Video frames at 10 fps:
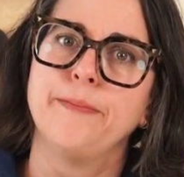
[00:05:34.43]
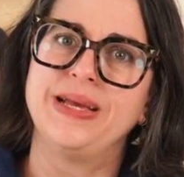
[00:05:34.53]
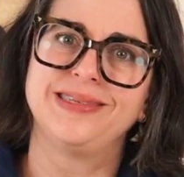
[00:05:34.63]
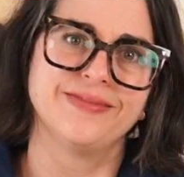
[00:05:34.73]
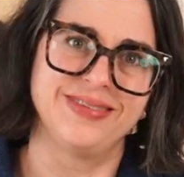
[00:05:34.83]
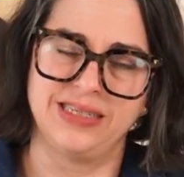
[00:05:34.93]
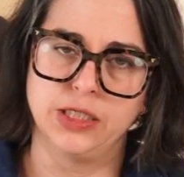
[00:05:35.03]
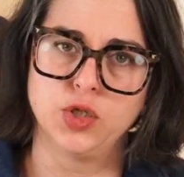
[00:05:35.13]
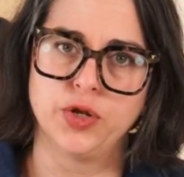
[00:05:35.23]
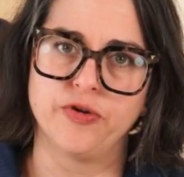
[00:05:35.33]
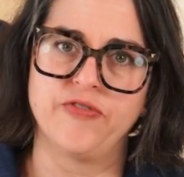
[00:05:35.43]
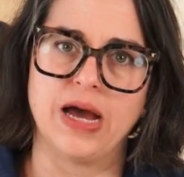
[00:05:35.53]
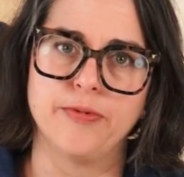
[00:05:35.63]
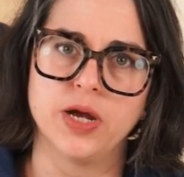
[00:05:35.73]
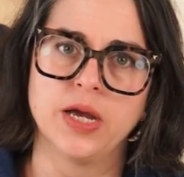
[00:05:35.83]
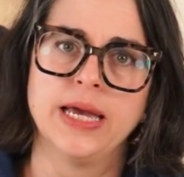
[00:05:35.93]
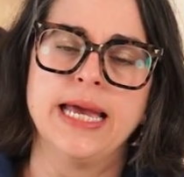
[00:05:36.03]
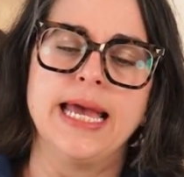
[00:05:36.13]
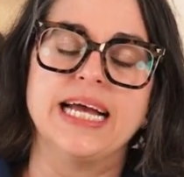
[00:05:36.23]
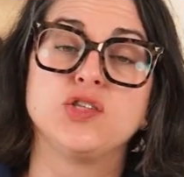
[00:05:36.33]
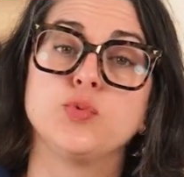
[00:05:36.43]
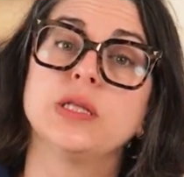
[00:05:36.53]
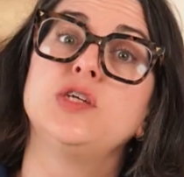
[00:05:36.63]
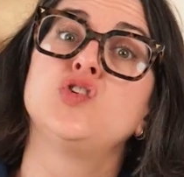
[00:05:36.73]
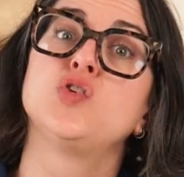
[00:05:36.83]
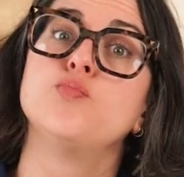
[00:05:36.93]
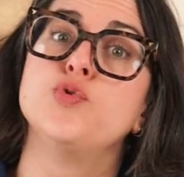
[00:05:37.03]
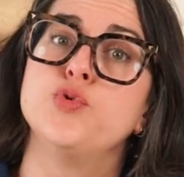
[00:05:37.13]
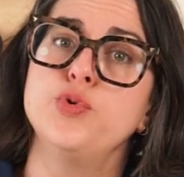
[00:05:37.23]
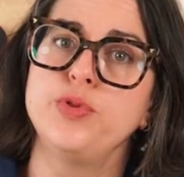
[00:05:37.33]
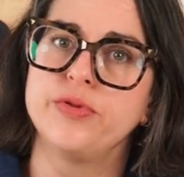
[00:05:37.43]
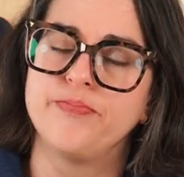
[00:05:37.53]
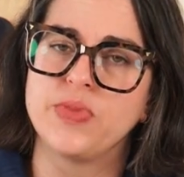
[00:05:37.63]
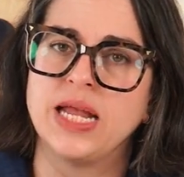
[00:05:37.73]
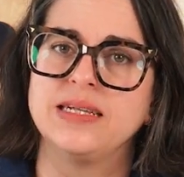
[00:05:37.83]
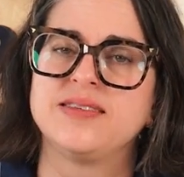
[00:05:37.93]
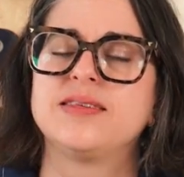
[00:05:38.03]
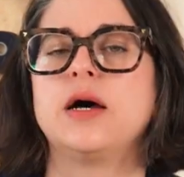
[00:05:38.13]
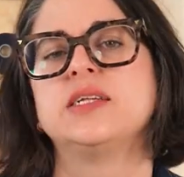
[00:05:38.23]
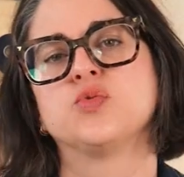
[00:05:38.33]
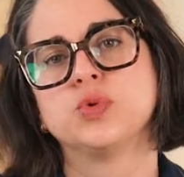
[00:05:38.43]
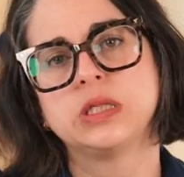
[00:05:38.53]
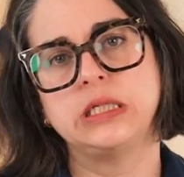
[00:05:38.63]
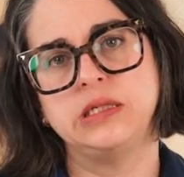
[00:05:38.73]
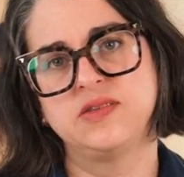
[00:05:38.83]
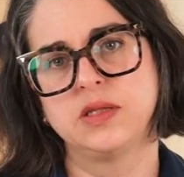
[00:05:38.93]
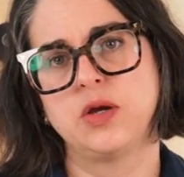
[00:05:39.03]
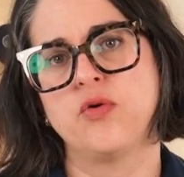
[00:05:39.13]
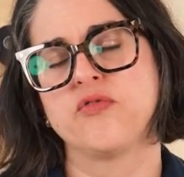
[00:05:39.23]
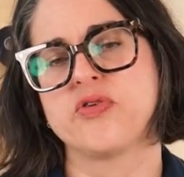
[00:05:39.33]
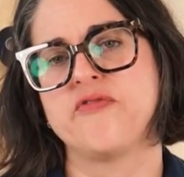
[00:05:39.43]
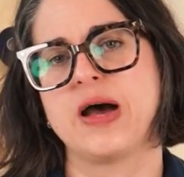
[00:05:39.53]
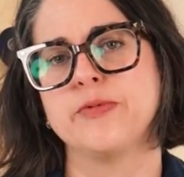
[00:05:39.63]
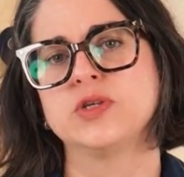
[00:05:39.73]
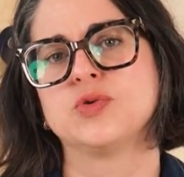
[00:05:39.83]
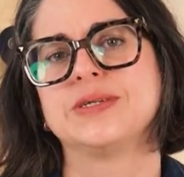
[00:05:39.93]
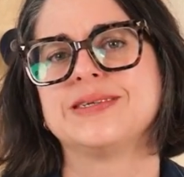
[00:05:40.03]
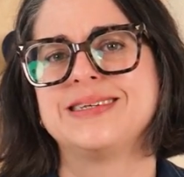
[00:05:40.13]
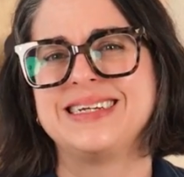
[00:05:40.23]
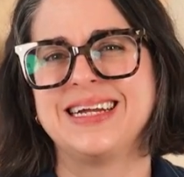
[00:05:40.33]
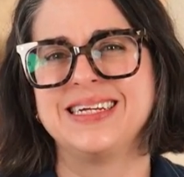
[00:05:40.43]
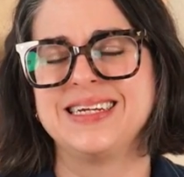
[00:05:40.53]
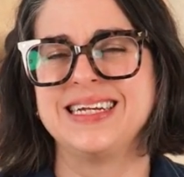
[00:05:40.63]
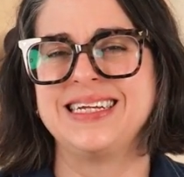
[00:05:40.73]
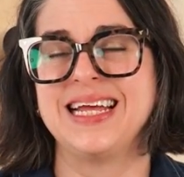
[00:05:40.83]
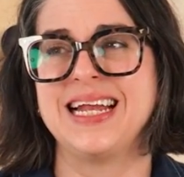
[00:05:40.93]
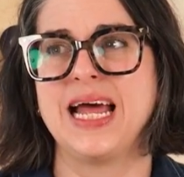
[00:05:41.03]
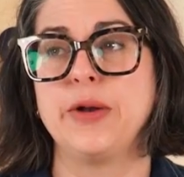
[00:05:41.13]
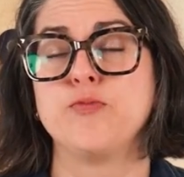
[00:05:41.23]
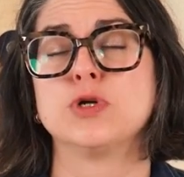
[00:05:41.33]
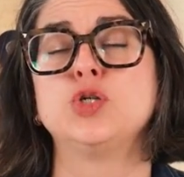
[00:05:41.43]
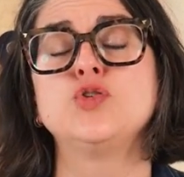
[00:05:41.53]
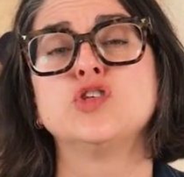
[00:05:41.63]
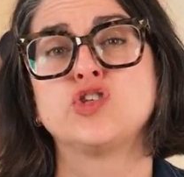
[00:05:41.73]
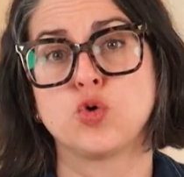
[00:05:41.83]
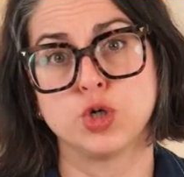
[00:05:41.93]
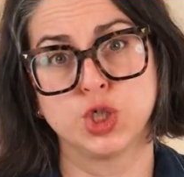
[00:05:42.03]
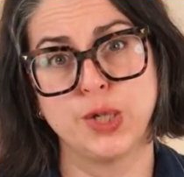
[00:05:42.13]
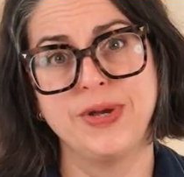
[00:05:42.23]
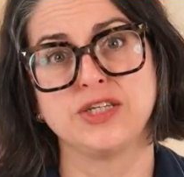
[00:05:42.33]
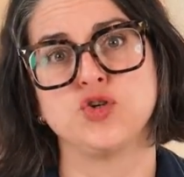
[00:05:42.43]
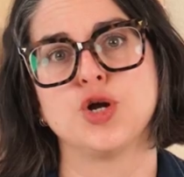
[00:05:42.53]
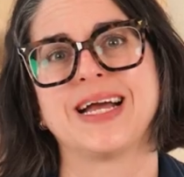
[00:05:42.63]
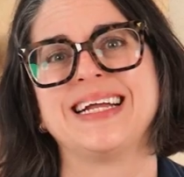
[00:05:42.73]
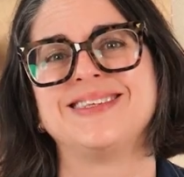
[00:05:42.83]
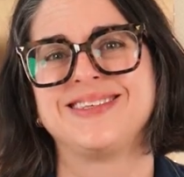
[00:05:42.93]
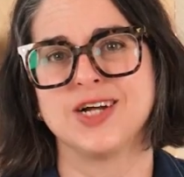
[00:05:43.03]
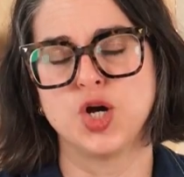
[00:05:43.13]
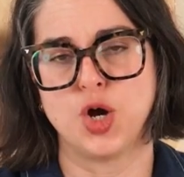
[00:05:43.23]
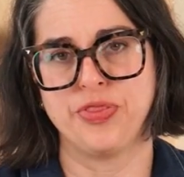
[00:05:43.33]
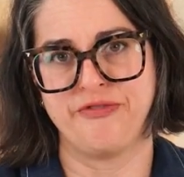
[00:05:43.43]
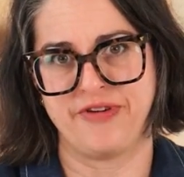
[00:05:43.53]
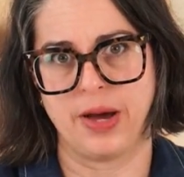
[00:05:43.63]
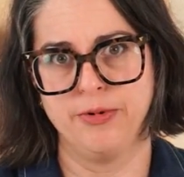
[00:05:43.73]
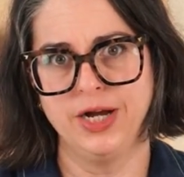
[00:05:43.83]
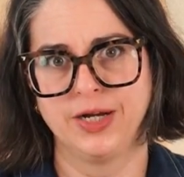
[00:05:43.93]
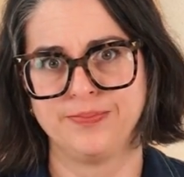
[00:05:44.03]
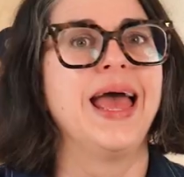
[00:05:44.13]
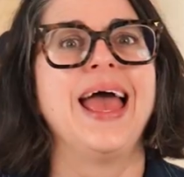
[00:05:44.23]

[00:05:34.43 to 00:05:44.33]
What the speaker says: piece of steel on your fabric. It's really smooth, and it slides really easily over the fabric, so it doesn't it reduces scorching because you're not getting stuck on the fabric.